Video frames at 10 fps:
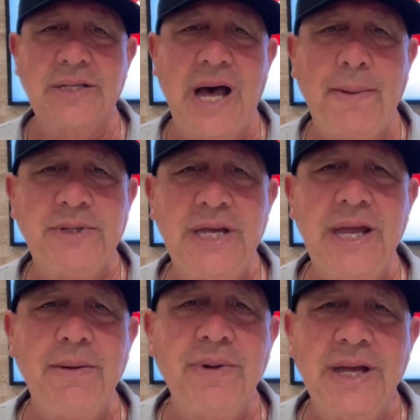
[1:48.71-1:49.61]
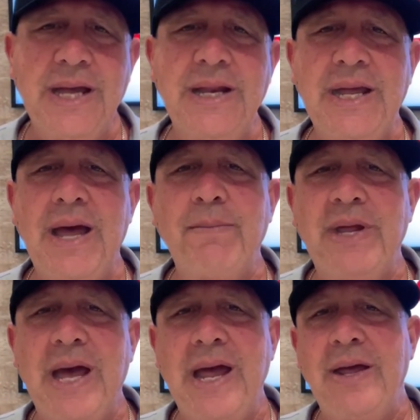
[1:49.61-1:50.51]
top team in the
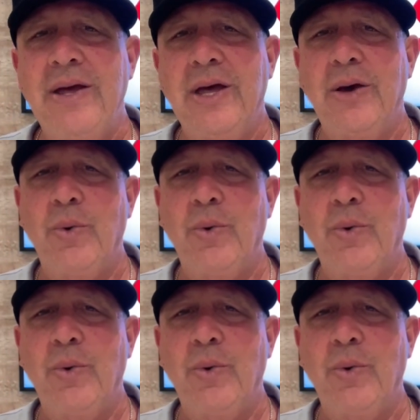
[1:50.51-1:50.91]
NBA